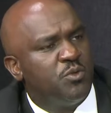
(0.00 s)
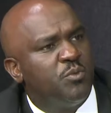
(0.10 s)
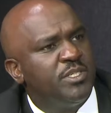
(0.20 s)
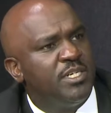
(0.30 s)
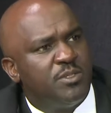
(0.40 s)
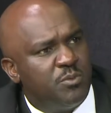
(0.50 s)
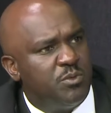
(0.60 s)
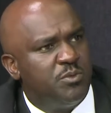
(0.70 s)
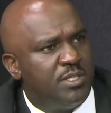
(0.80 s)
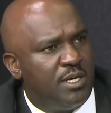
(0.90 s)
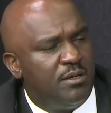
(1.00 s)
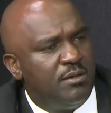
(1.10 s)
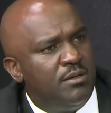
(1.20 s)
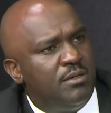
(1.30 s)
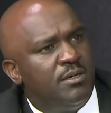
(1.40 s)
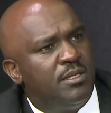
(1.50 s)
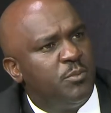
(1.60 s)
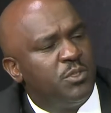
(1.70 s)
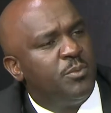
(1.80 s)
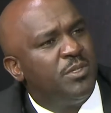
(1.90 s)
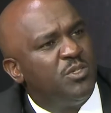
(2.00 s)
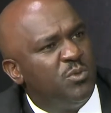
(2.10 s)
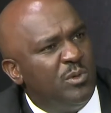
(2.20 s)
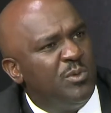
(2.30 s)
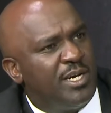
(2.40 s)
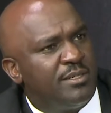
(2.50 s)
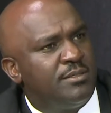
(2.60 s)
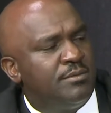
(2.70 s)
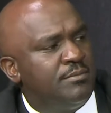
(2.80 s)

What else would you say are the most important they should look at?